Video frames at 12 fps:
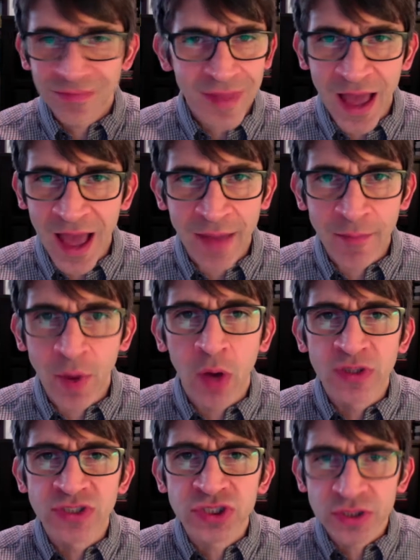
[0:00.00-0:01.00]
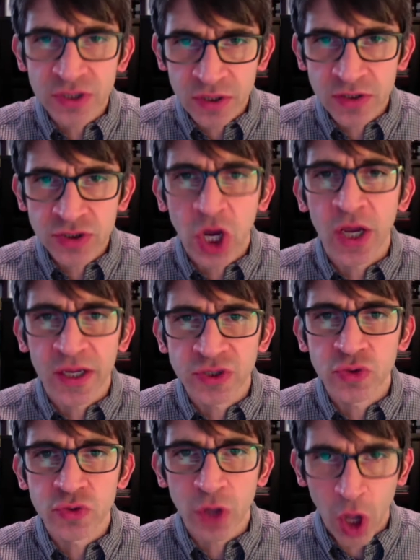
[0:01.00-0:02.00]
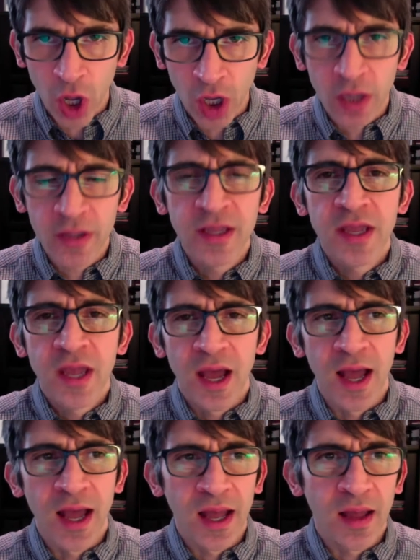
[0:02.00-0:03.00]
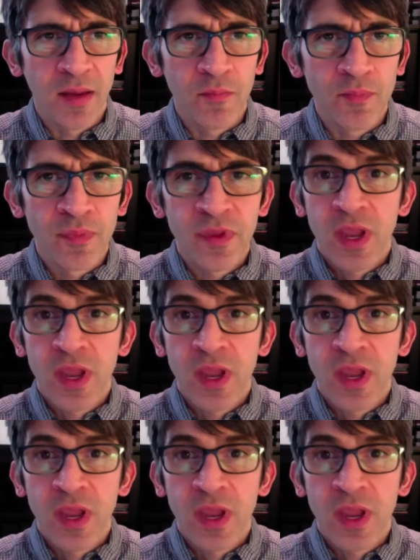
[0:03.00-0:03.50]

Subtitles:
I'm always talking too long.